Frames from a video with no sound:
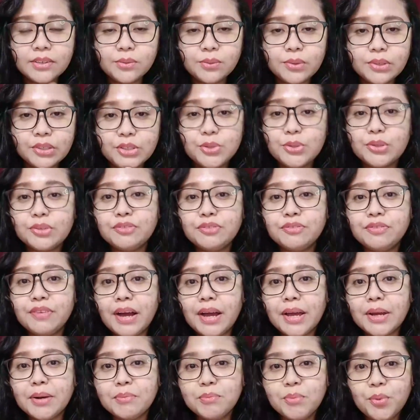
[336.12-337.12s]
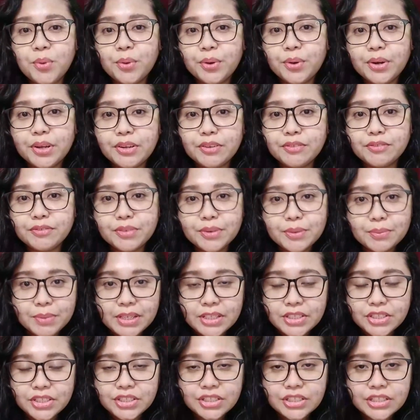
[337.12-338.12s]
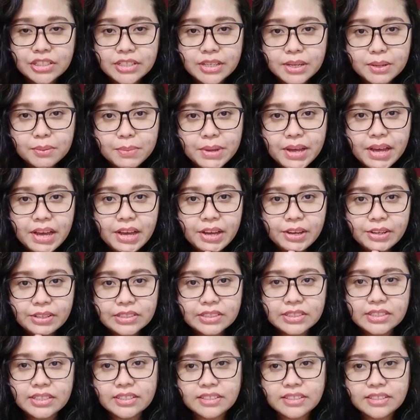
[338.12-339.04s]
you will find more information about